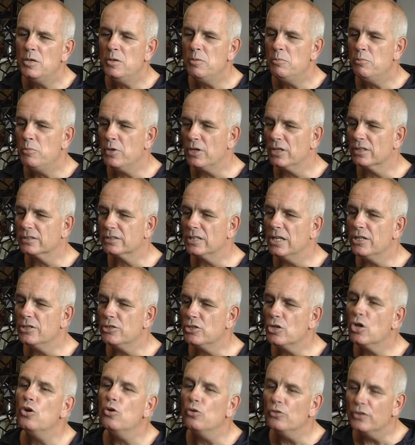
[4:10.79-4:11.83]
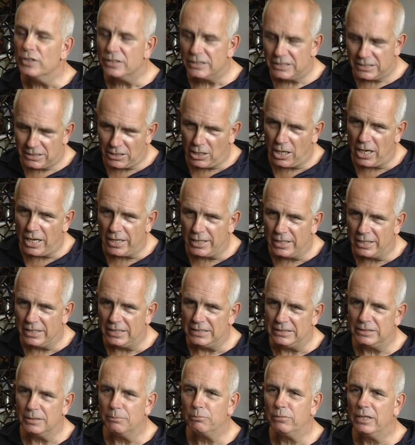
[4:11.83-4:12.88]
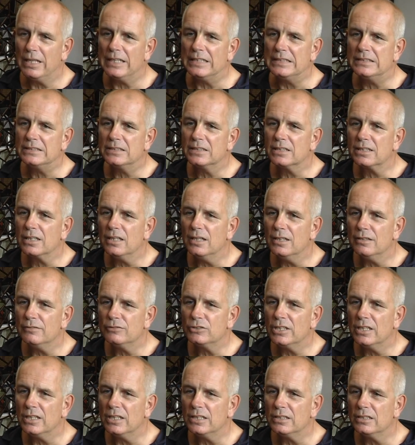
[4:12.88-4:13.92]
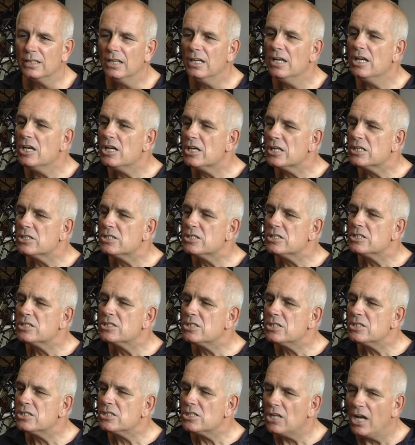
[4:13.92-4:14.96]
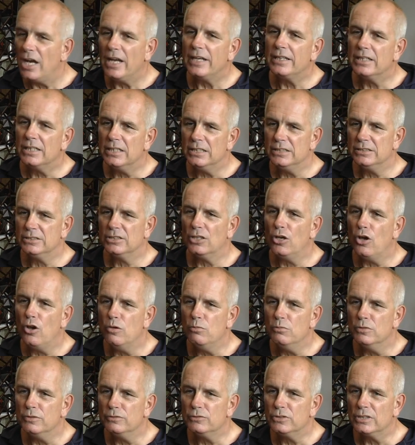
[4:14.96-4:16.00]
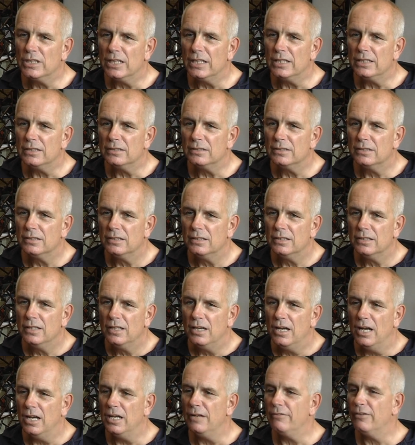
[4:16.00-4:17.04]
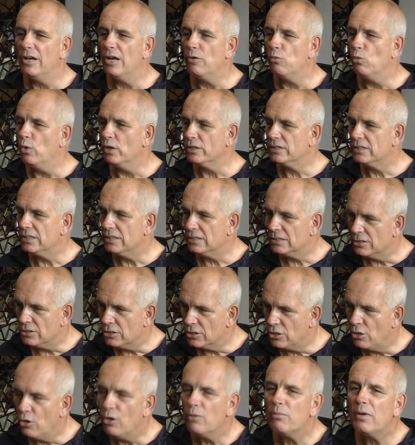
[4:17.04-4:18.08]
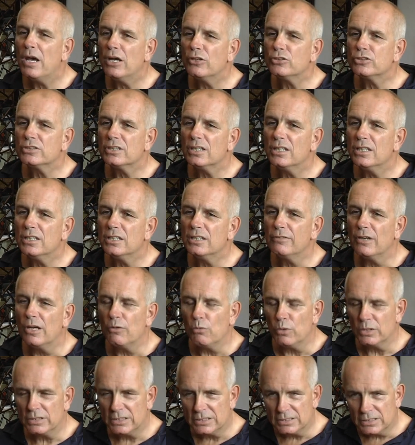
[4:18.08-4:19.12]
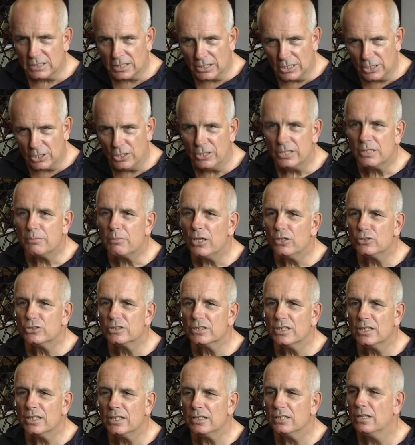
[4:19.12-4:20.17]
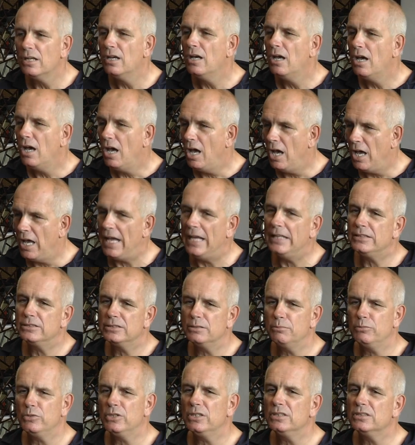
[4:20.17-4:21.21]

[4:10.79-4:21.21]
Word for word: because I know that China is the place to carve jade. China is the home of jade. And if I wanted to know about jade, if I wanted to learn about jade, I had to be in